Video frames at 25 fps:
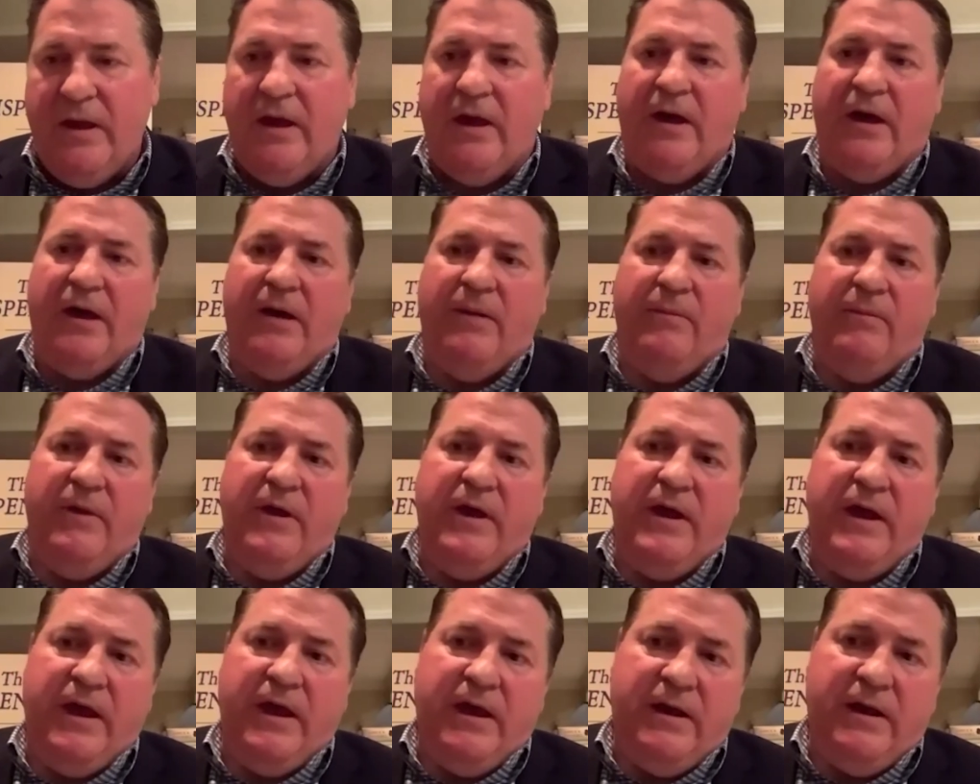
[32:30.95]
Um,
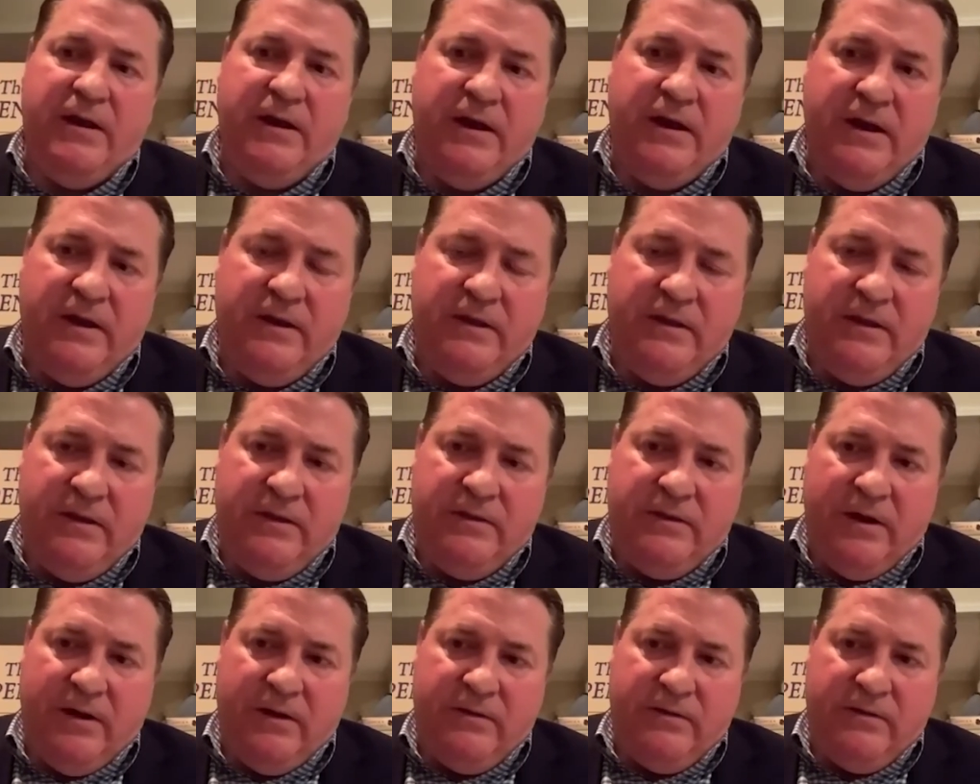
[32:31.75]
and and
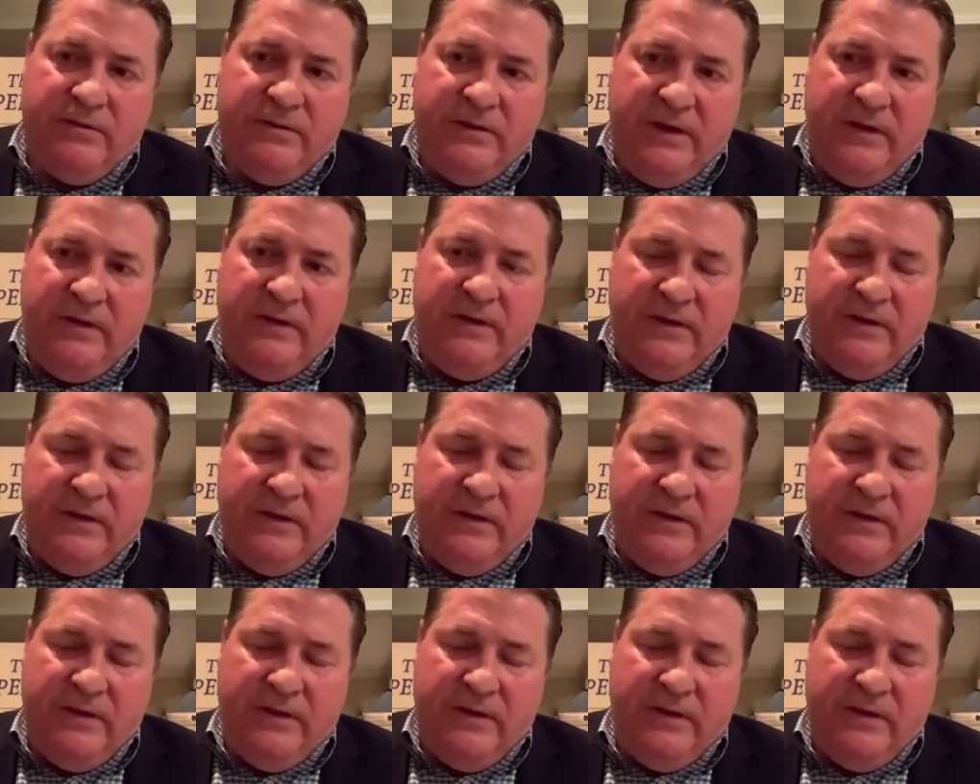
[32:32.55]
the, the,